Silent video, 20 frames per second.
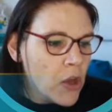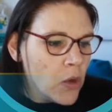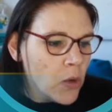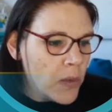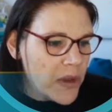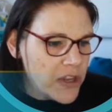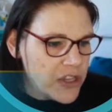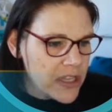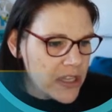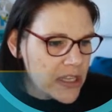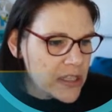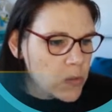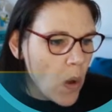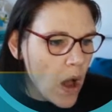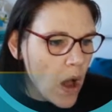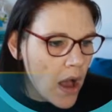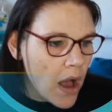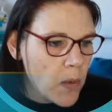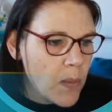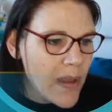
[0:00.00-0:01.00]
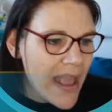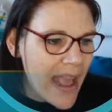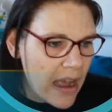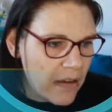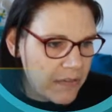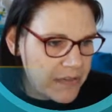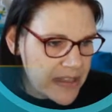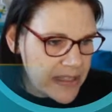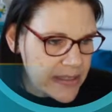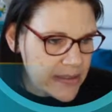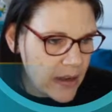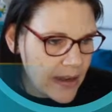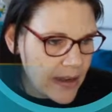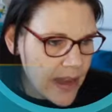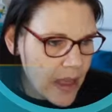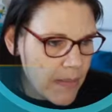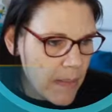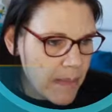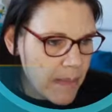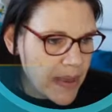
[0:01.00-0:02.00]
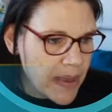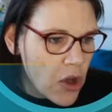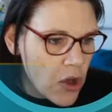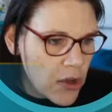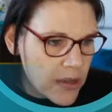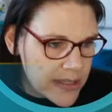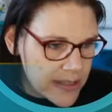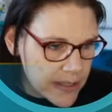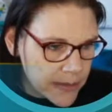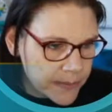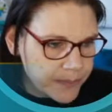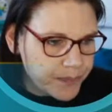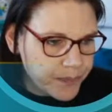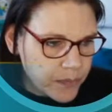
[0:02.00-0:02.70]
which is why we have this dilemma, because